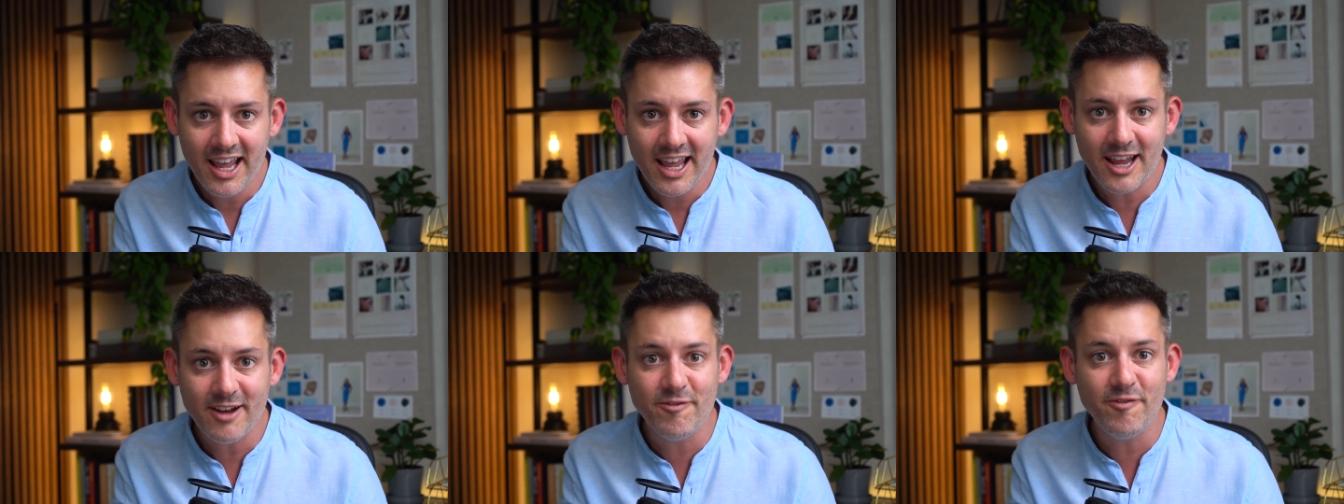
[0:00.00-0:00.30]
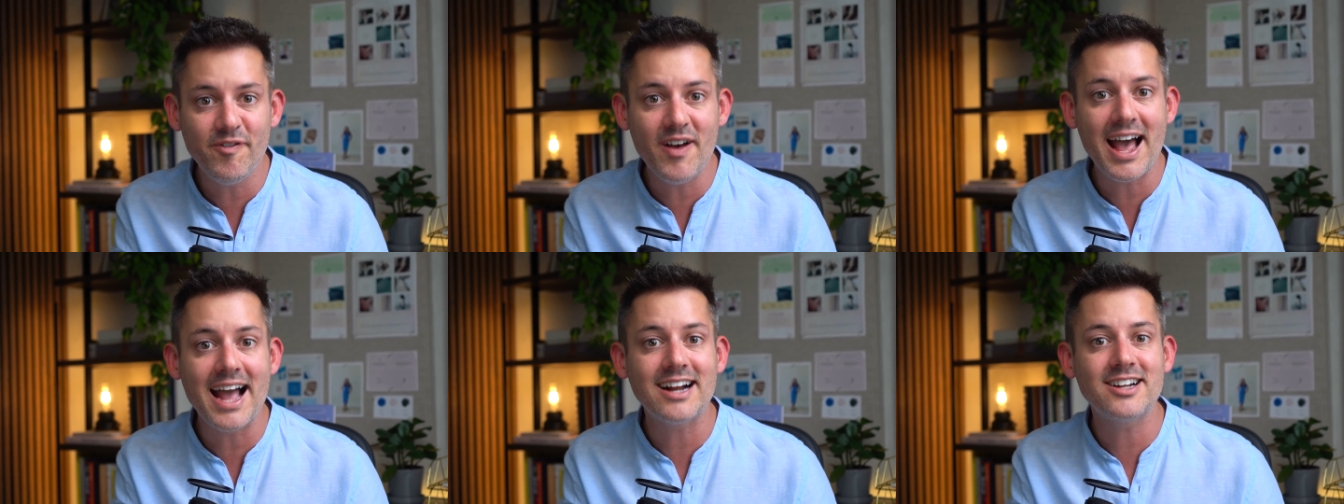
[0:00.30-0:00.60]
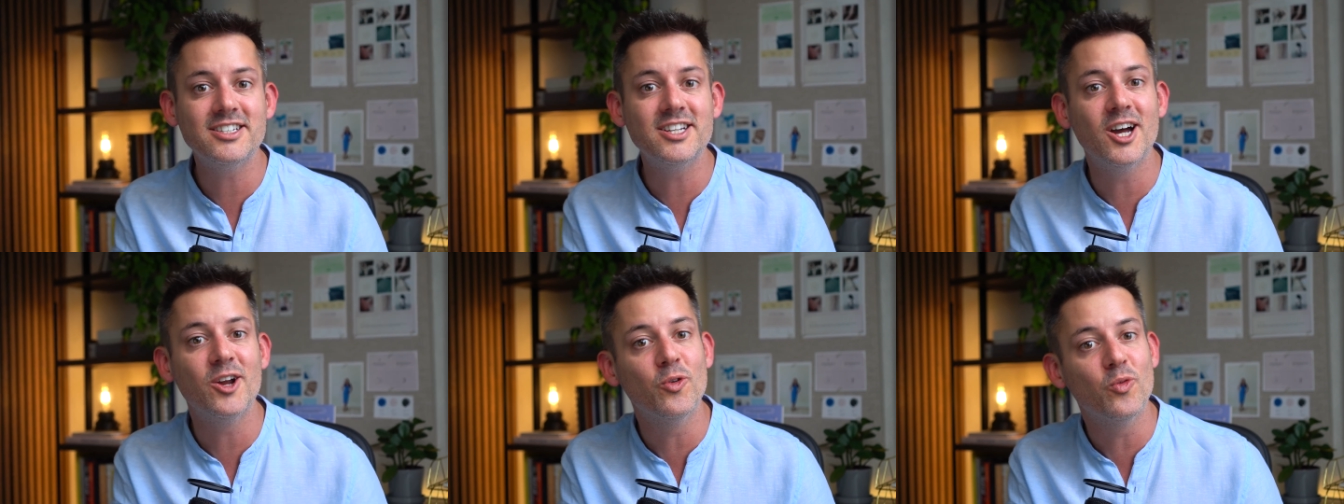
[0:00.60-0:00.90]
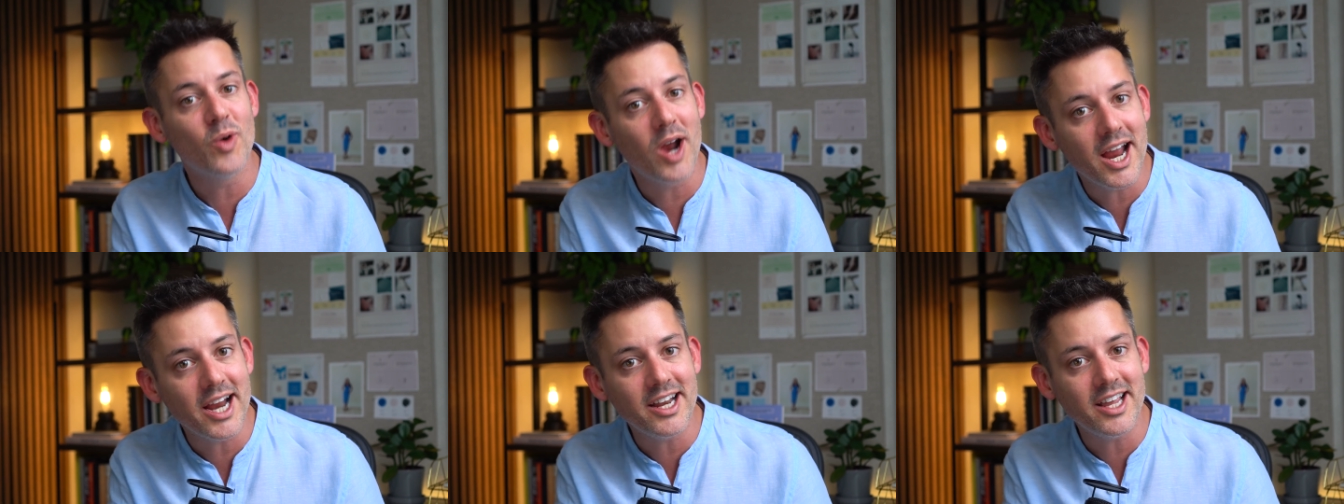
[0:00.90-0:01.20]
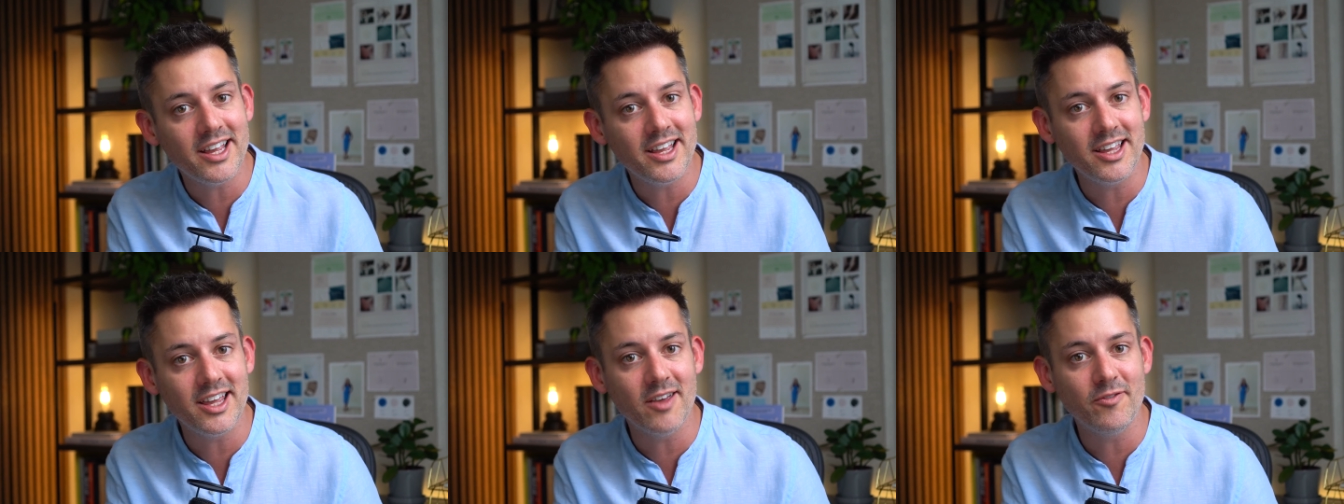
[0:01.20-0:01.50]
In fact, done right,
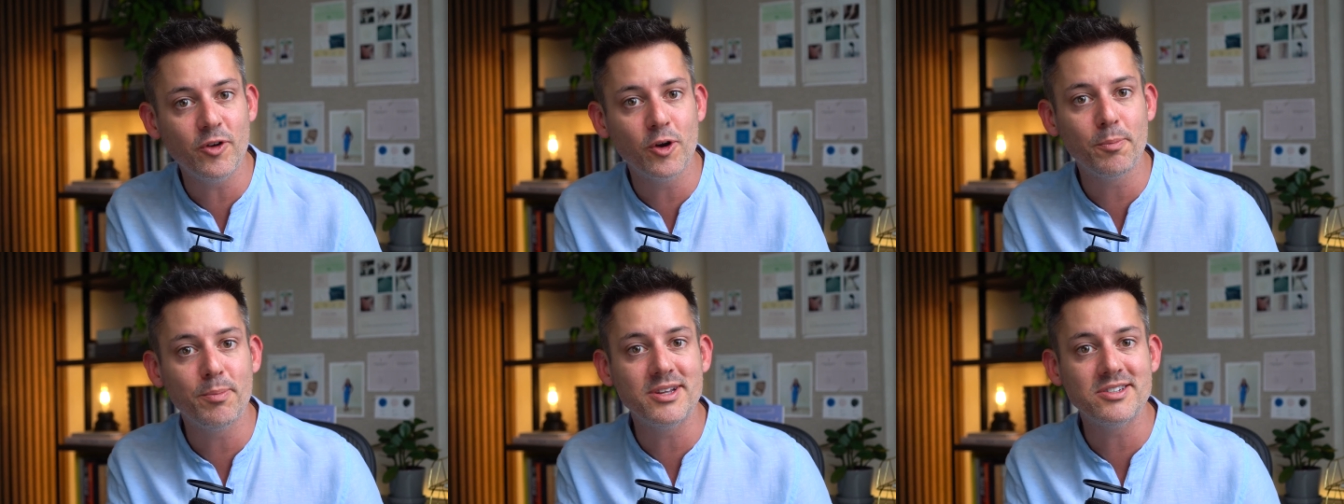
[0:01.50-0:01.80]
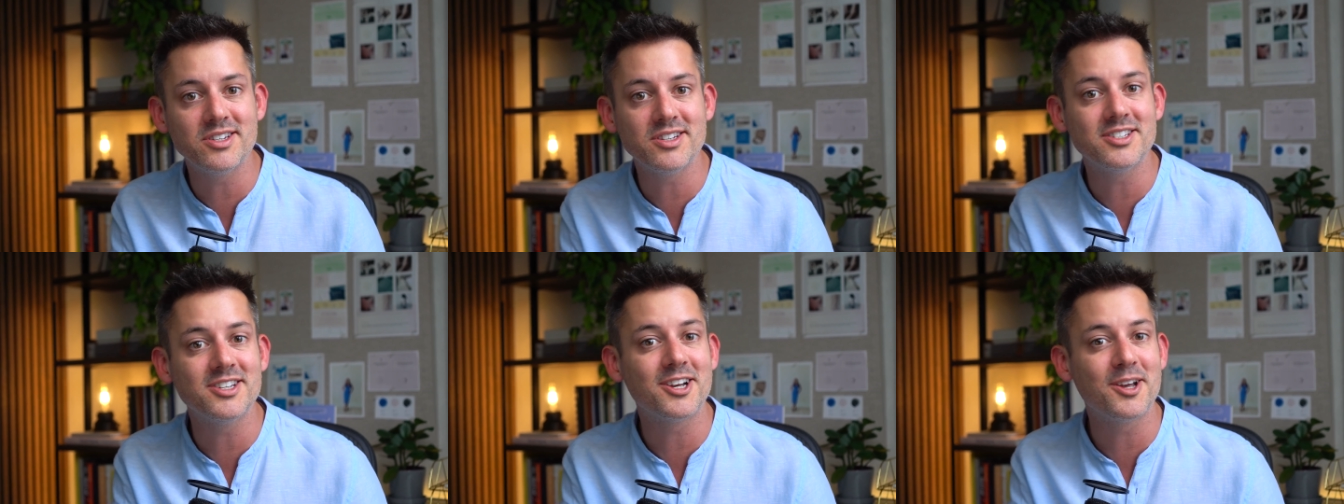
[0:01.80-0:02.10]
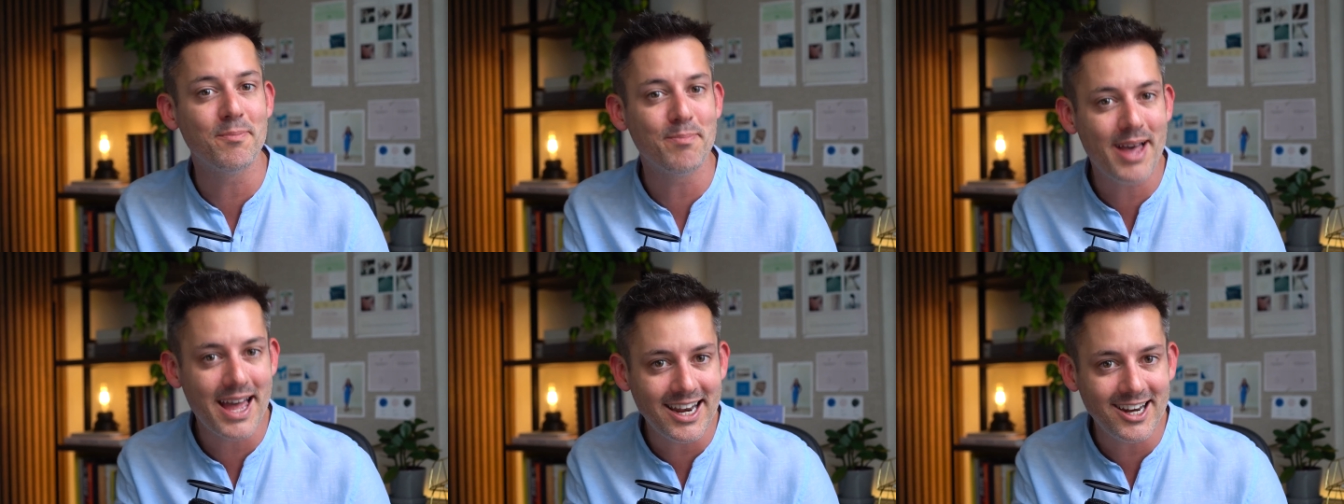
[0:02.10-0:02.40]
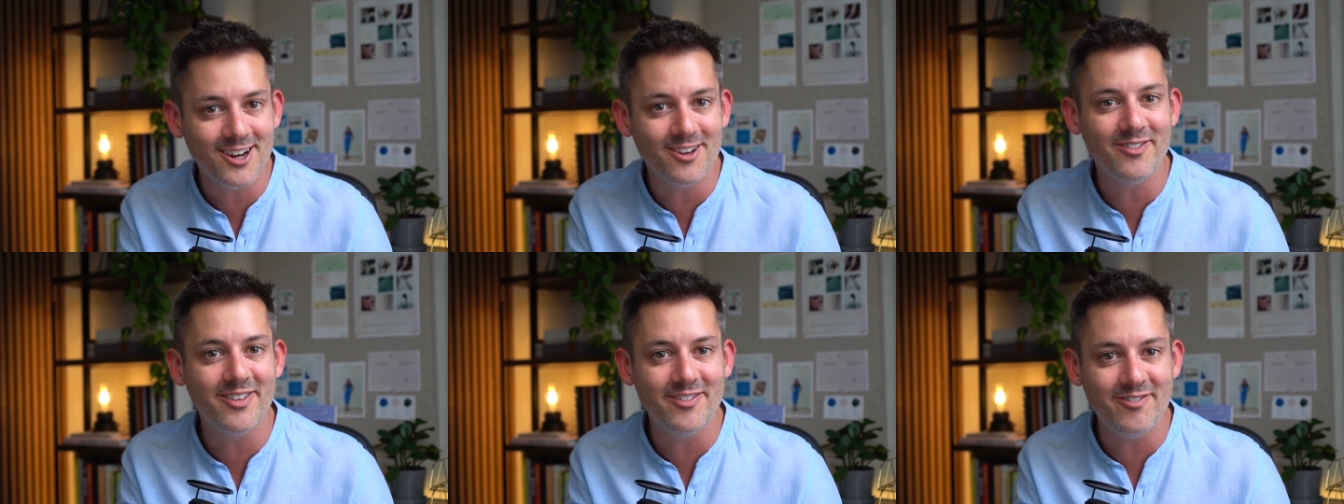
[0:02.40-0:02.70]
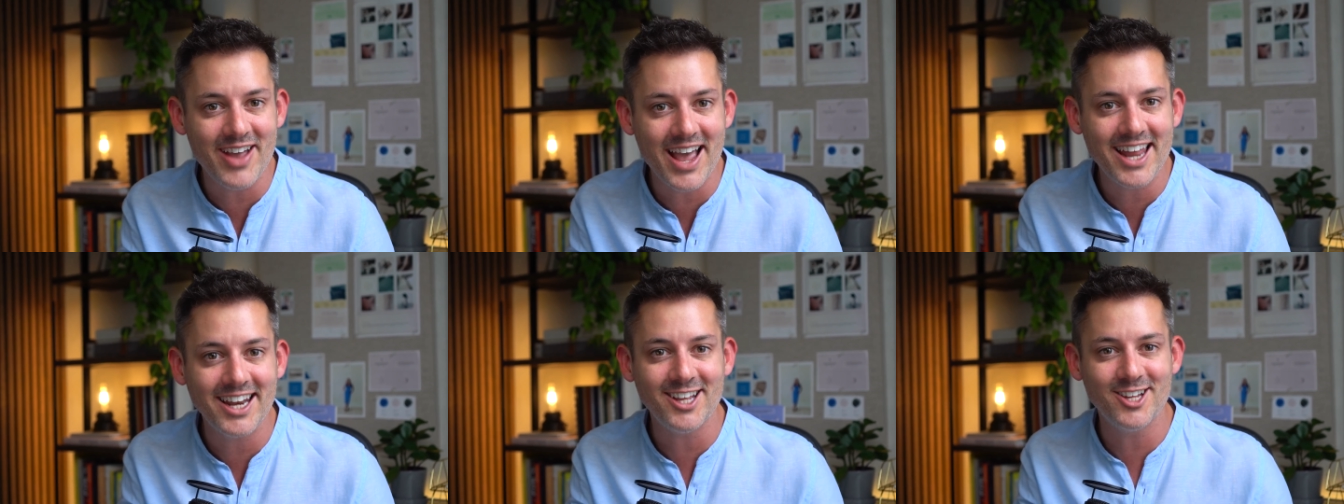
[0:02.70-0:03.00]
it can give your business a competitive
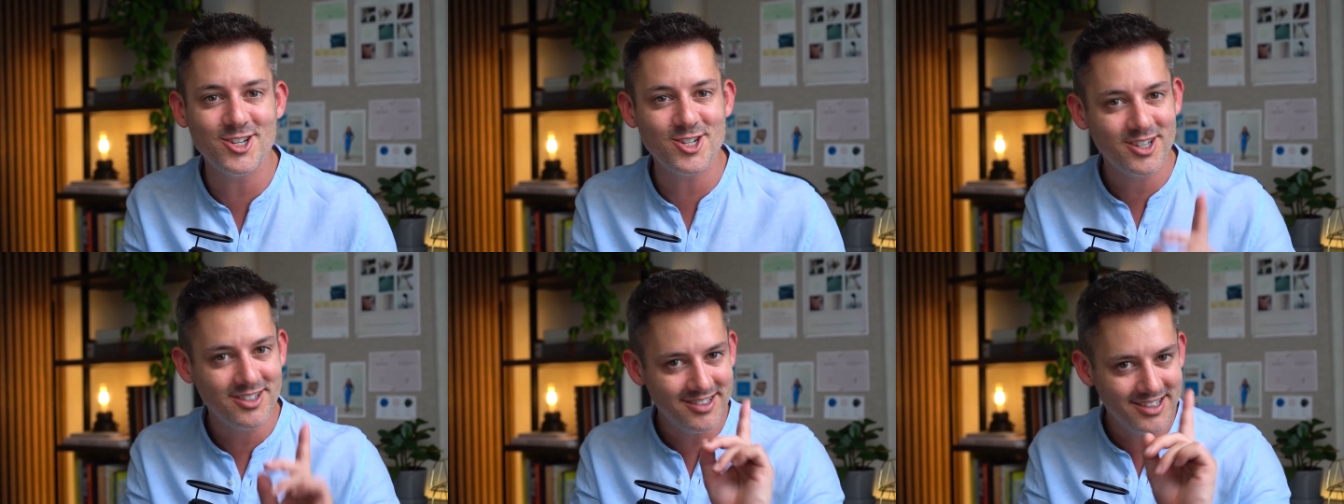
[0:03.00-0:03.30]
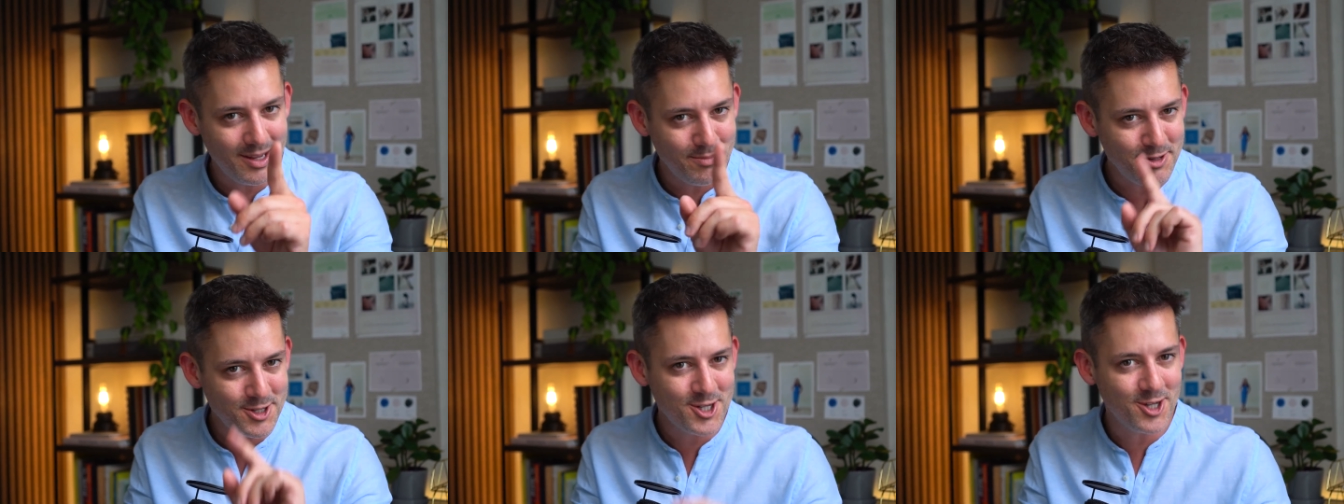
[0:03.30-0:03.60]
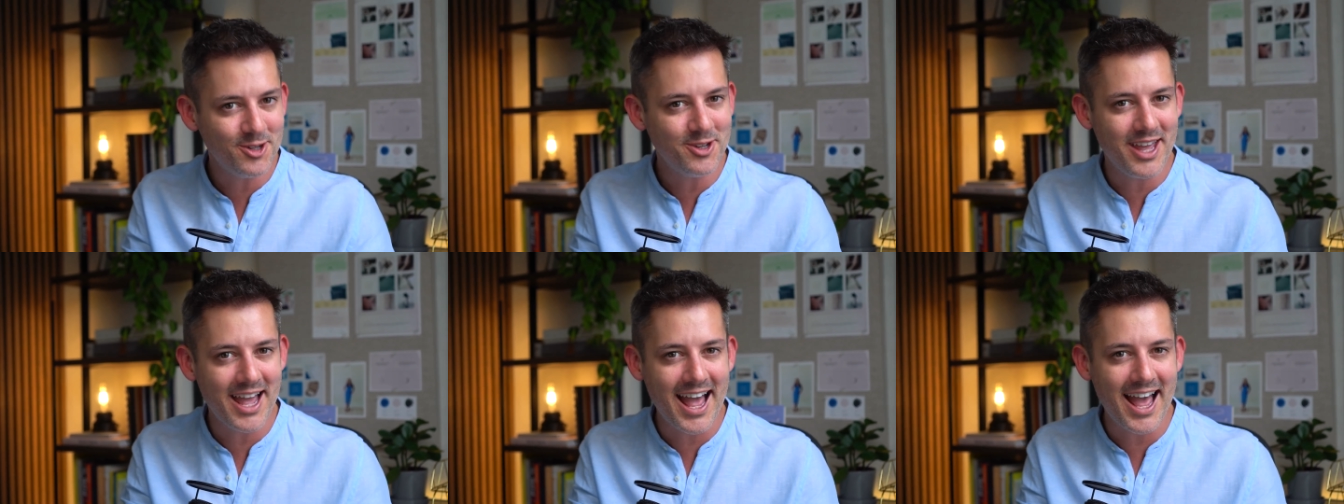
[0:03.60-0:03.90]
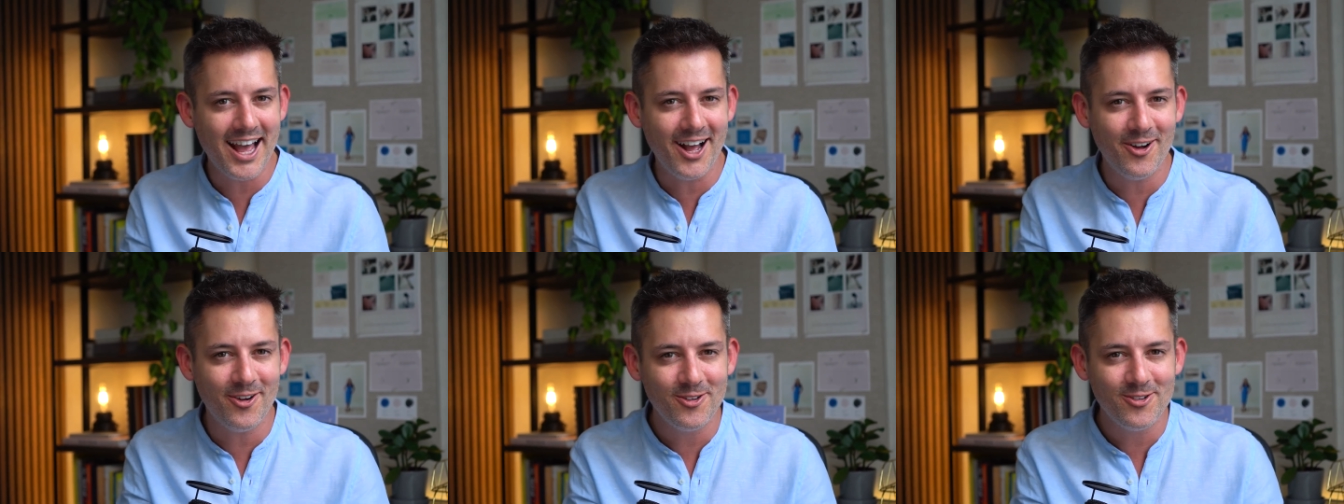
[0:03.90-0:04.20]
advantage. Let me show you how.